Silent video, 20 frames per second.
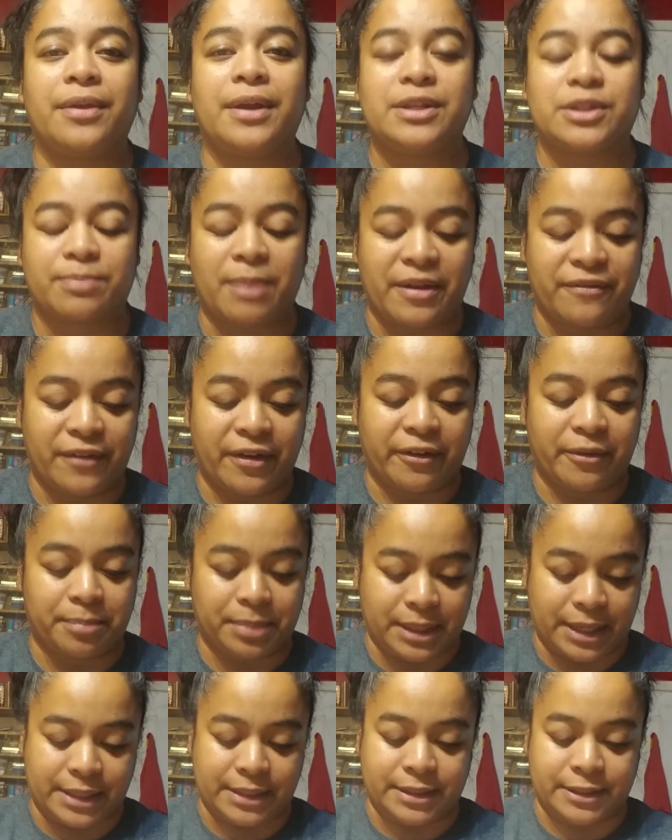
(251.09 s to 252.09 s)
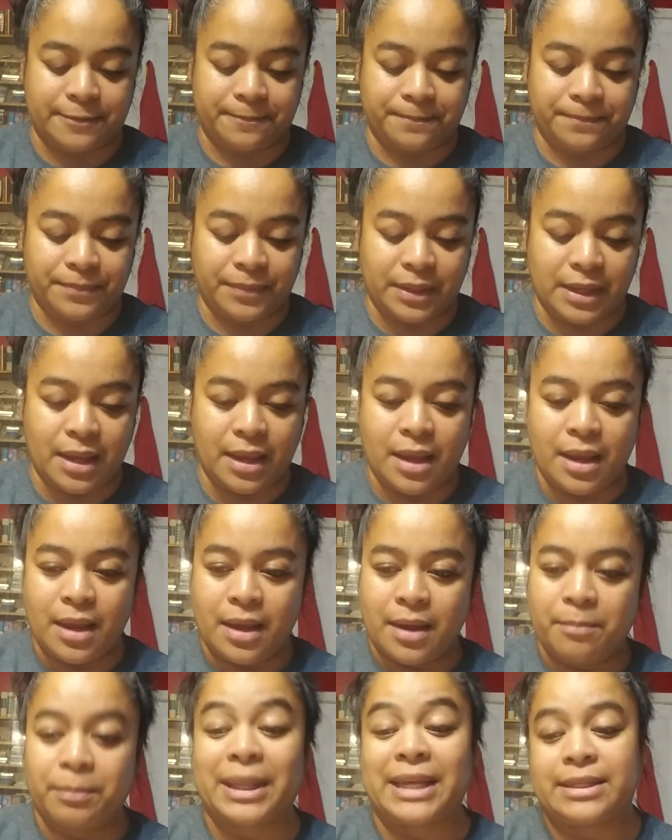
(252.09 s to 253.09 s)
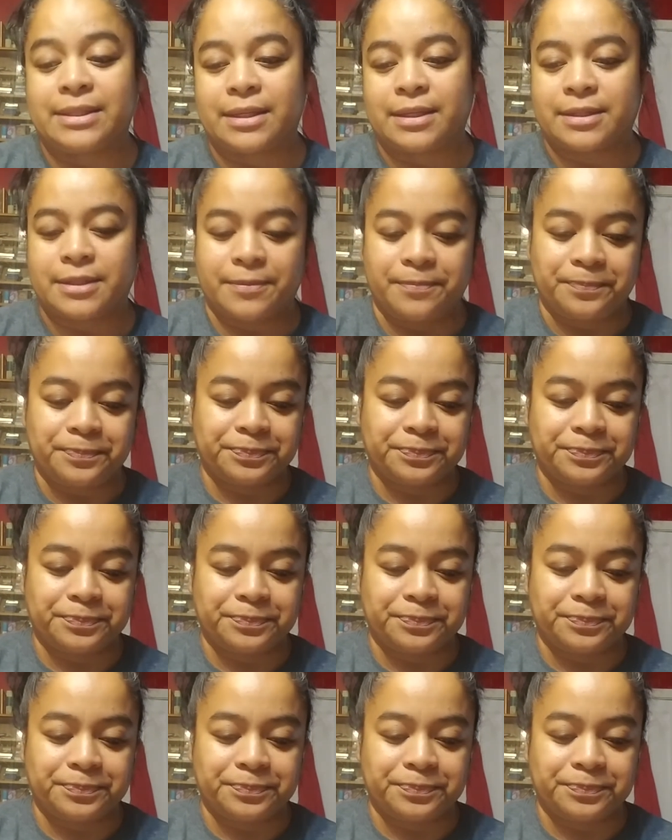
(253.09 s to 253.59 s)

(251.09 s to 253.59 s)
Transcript: is my favorite places.